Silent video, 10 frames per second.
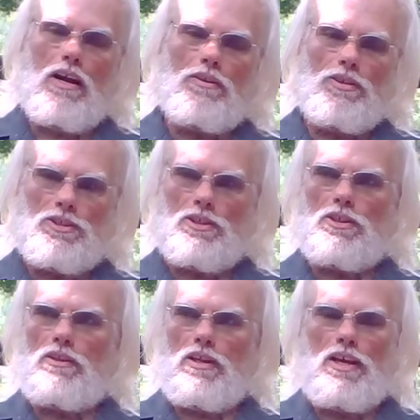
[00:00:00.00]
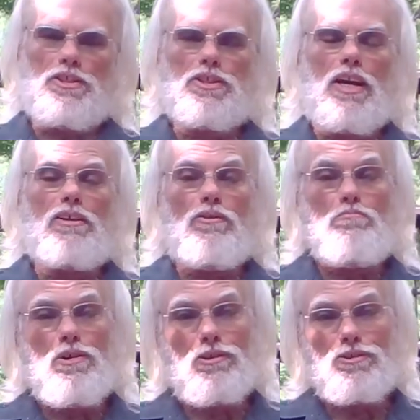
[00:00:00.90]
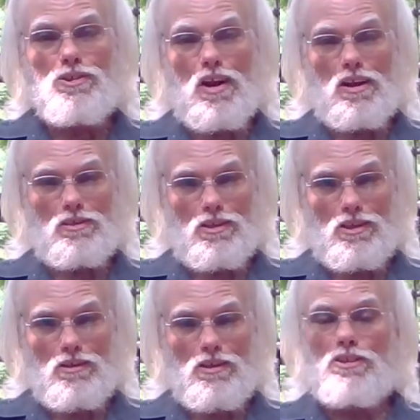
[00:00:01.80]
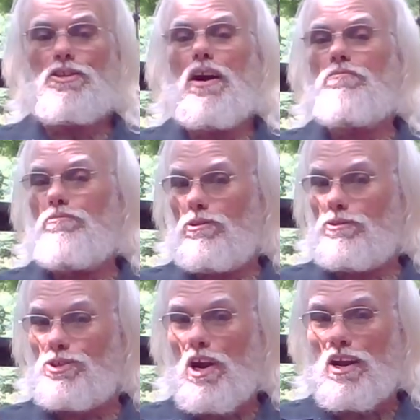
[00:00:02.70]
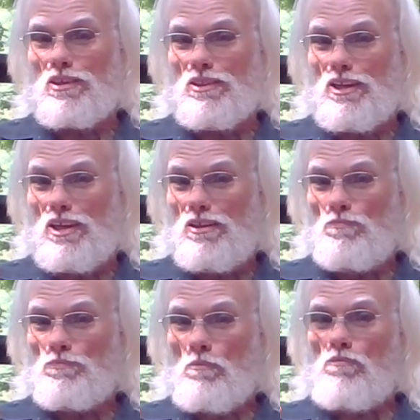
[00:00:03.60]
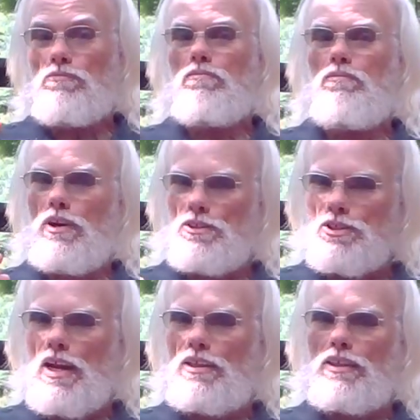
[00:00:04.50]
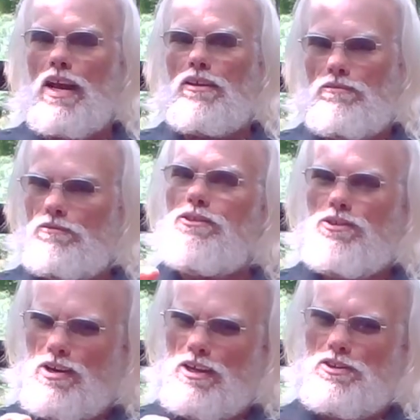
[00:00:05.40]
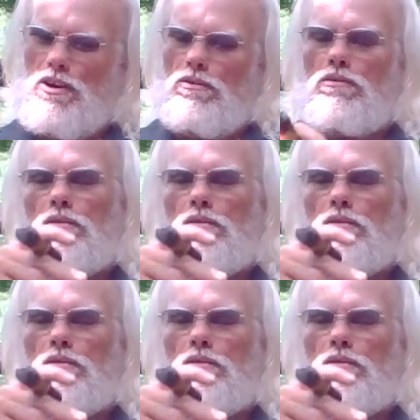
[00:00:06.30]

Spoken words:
This is a nice kind of a milk chocolatey. It's not milk chocolatey, but it's got that. You guys know.